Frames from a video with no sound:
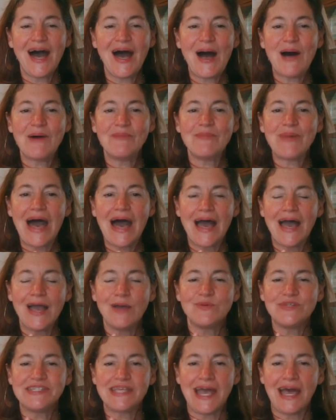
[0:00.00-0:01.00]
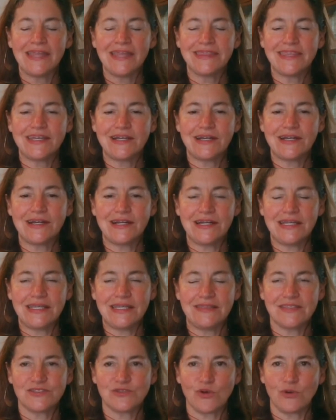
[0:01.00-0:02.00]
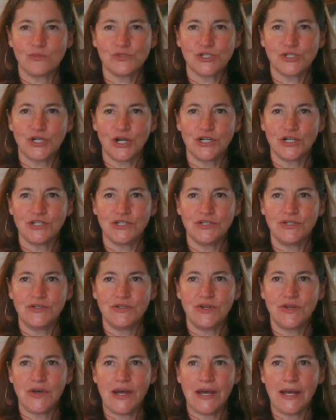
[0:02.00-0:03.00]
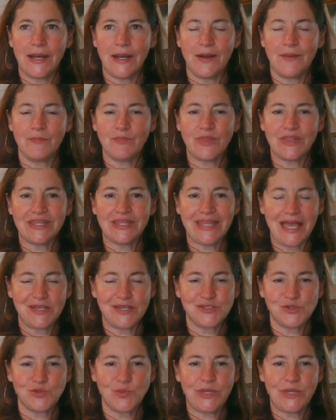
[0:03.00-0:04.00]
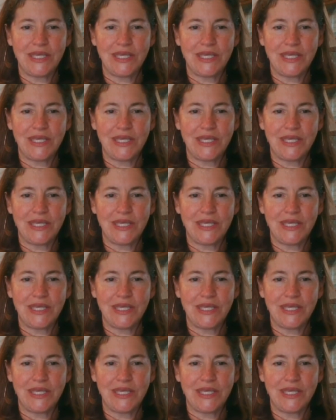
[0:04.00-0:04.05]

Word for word: Um, I was out there in the sculpture garden um, last